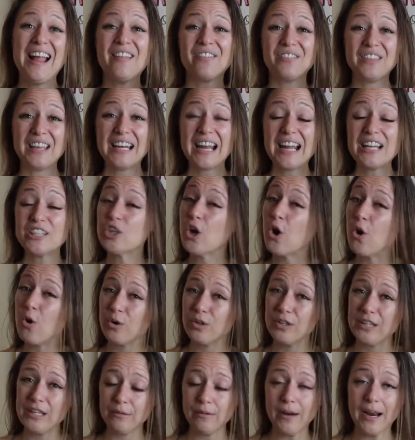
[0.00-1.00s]
then I
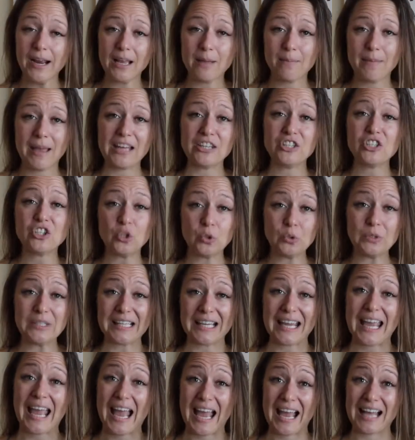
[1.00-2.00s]
totally recommend
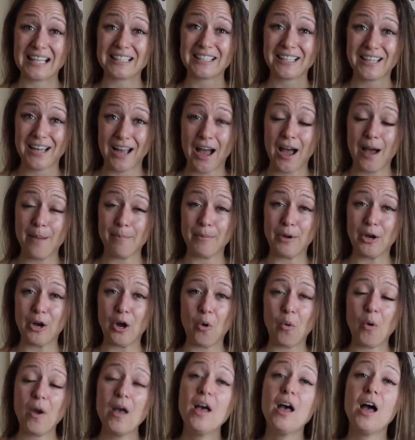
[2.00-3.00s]
using it as a
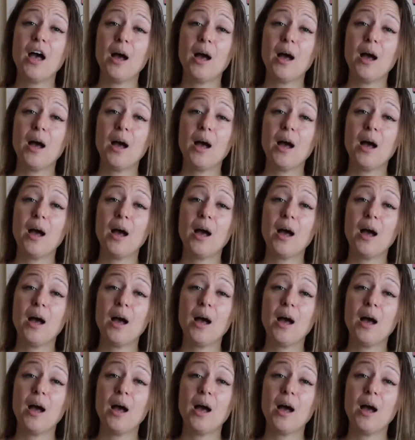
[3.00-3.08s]
combo.